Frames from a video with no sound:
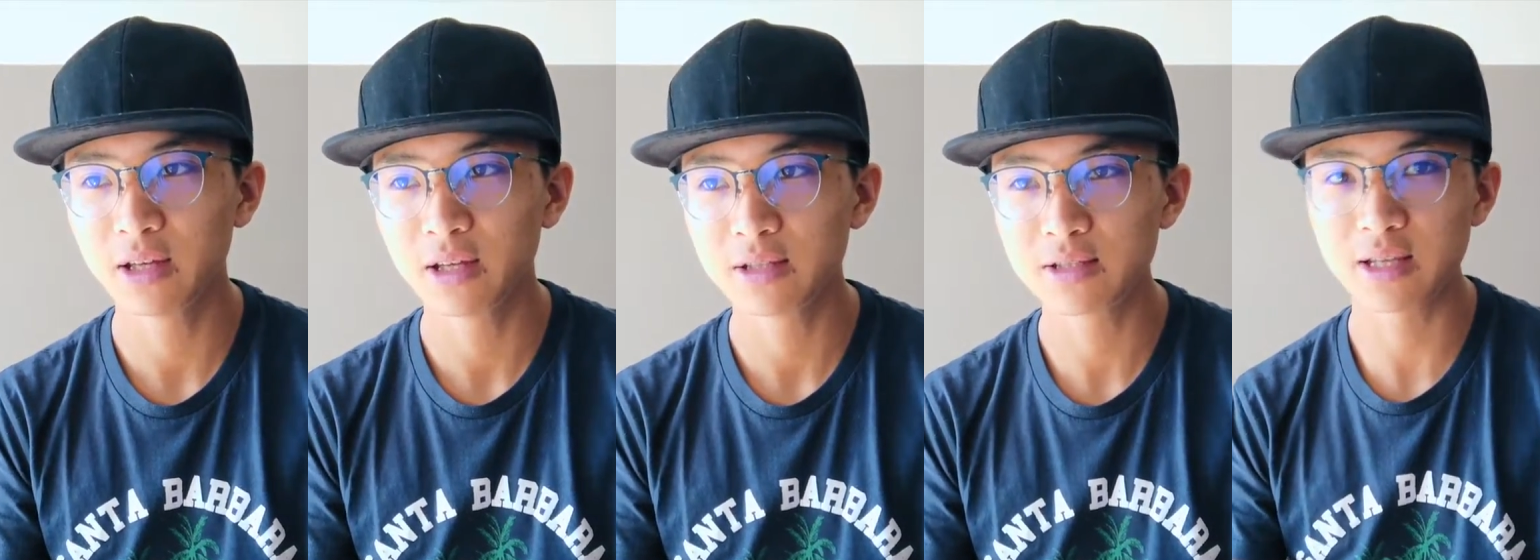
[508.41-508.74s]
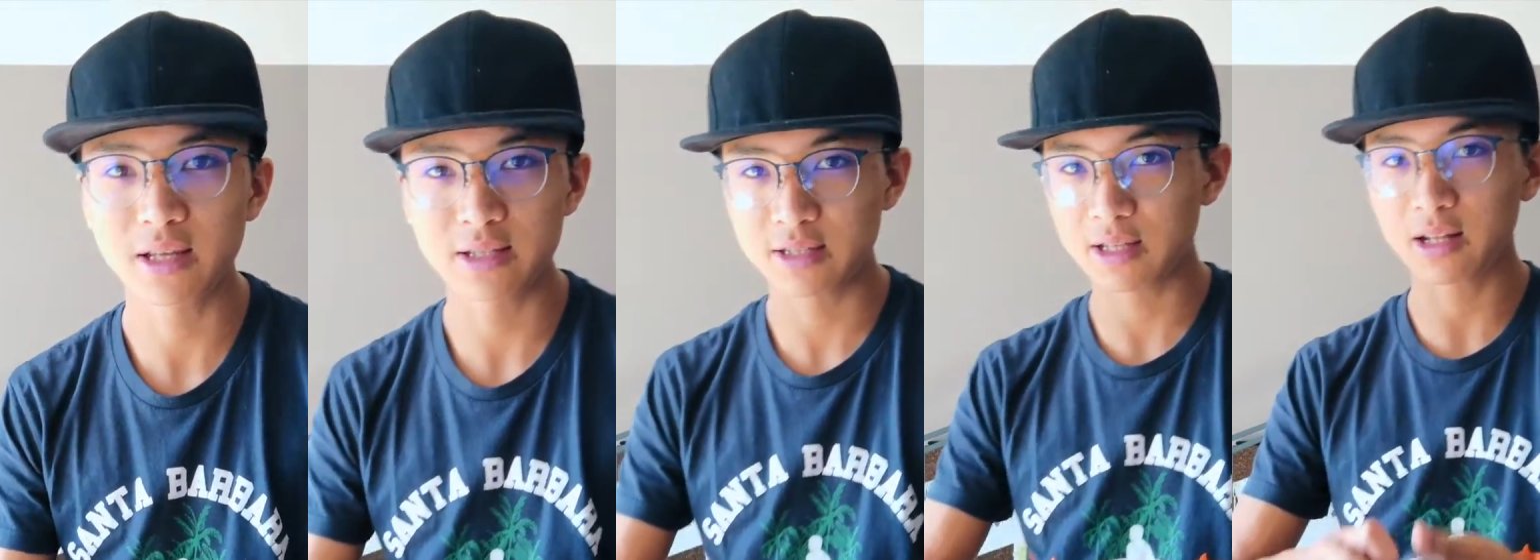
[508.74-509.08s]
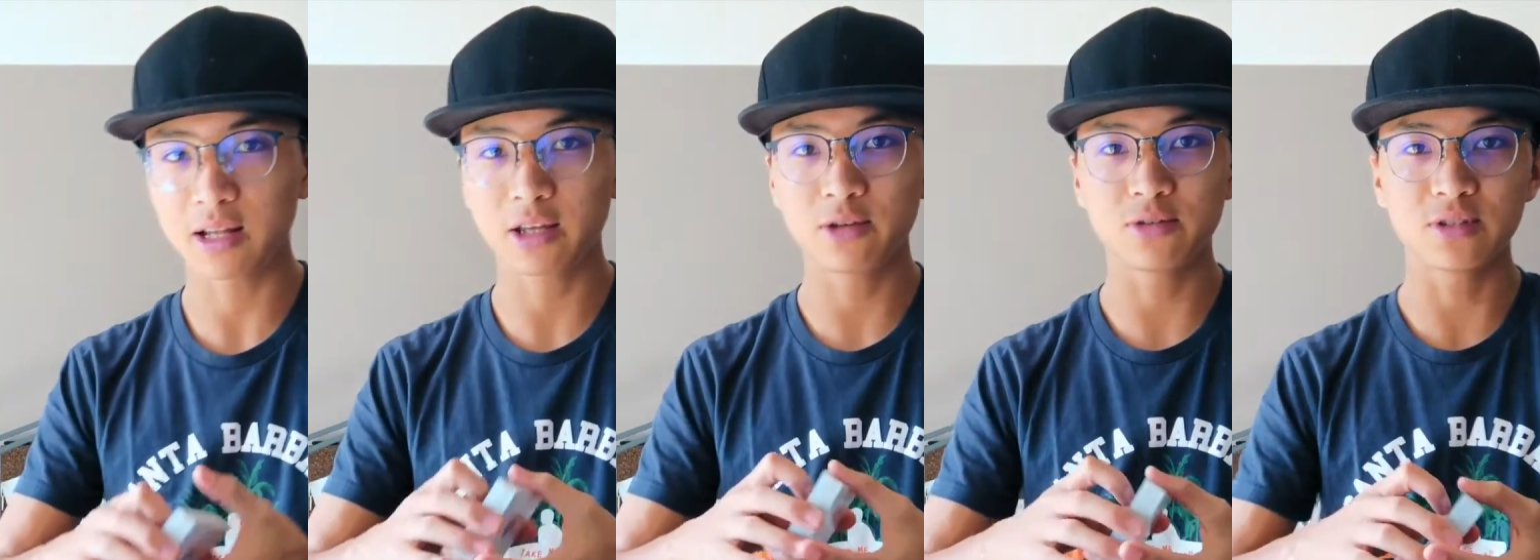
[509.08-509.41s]
Say
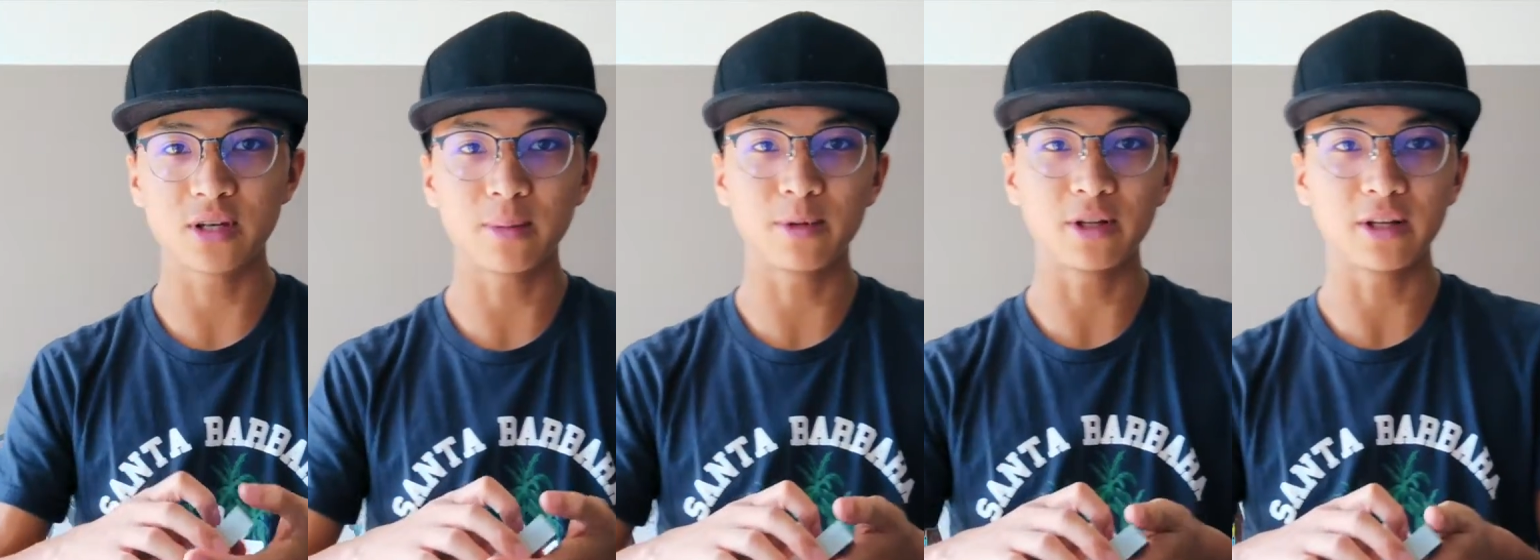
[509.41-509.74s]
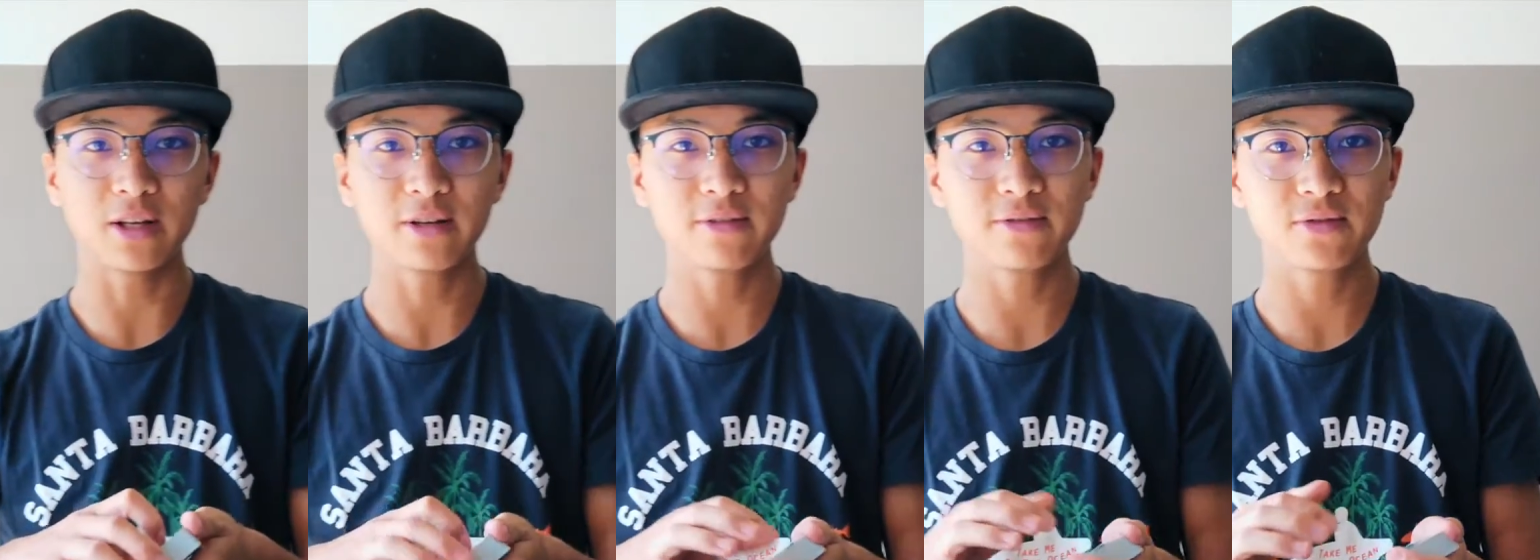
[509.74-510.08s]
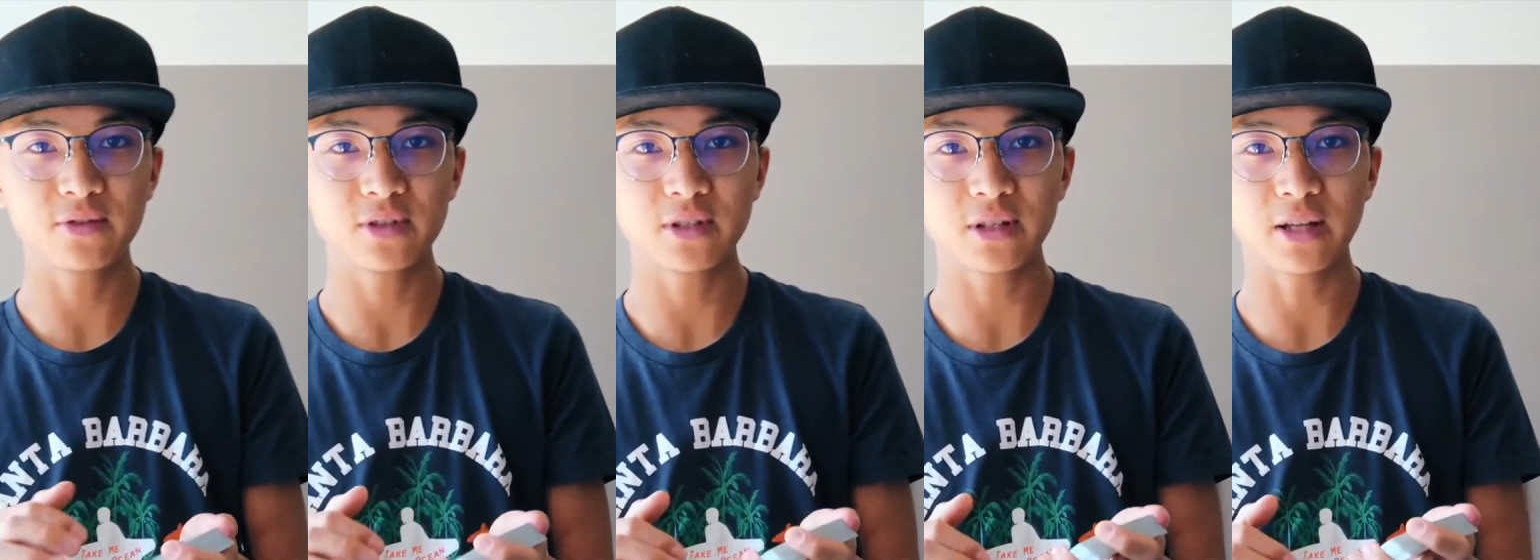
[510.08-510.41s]
like your double lift,
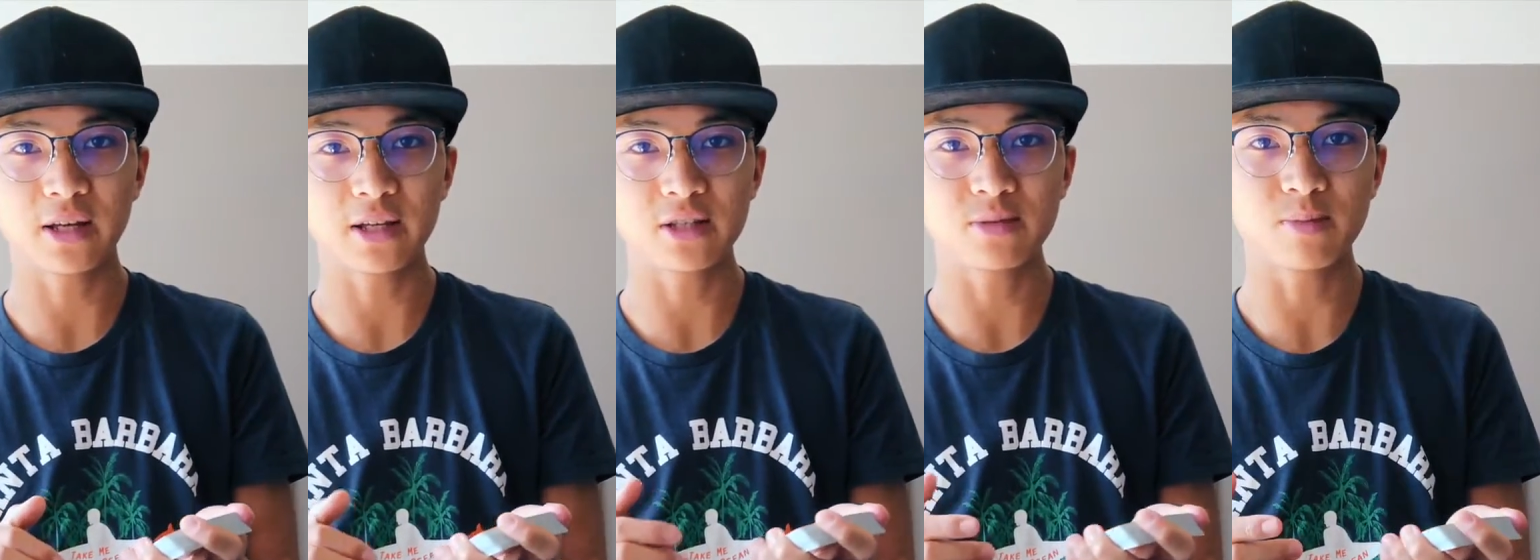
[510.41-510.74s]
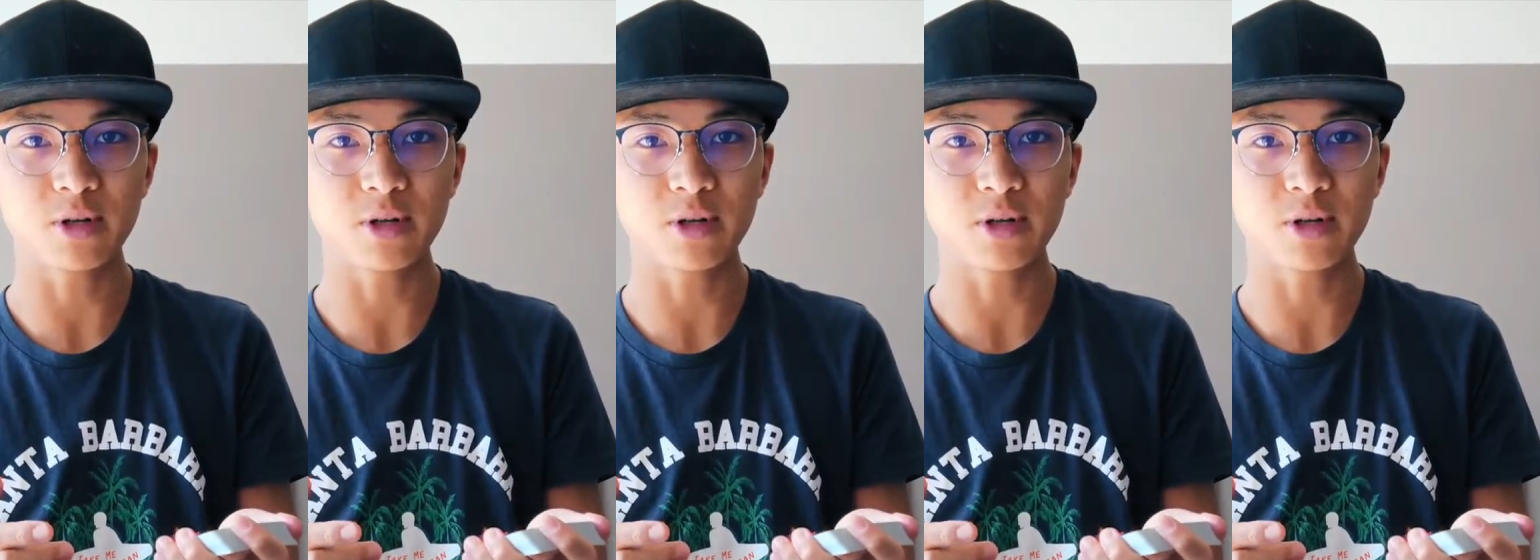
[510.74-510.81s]
like it's